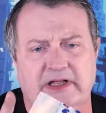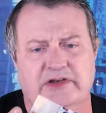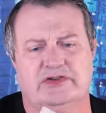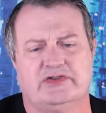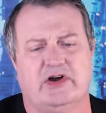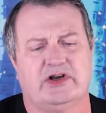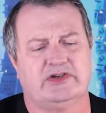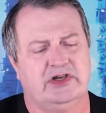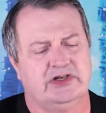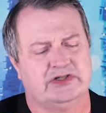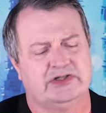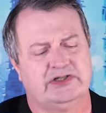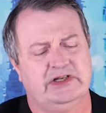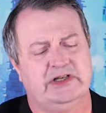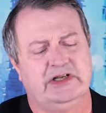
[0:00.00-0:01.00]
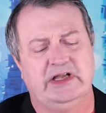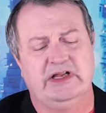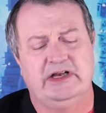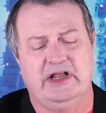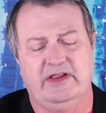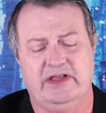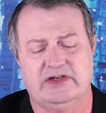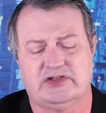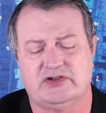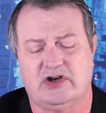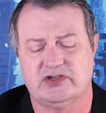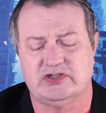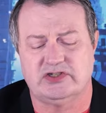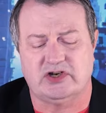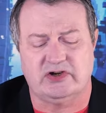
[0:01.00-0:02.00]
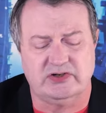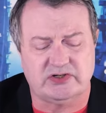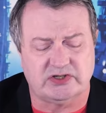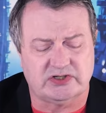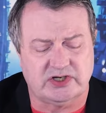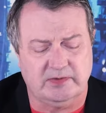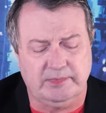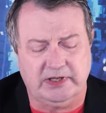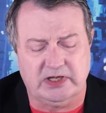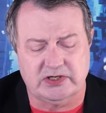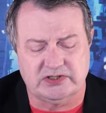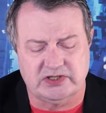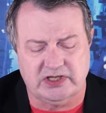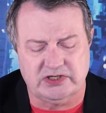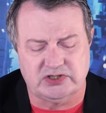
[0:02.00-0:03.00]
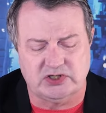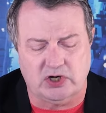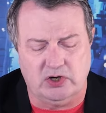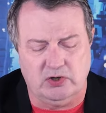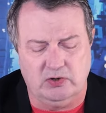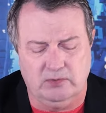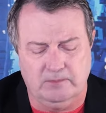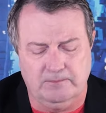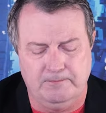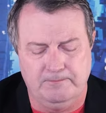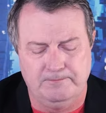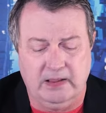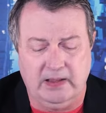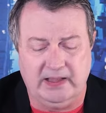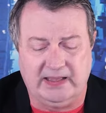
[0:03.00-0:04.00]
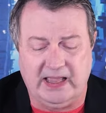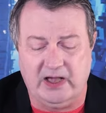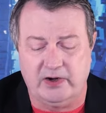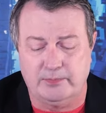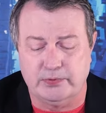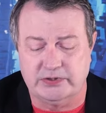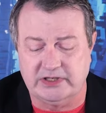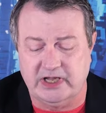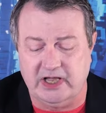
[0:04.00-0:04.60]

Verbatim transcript: instructions. Now the instructions are interesting because they show like how to put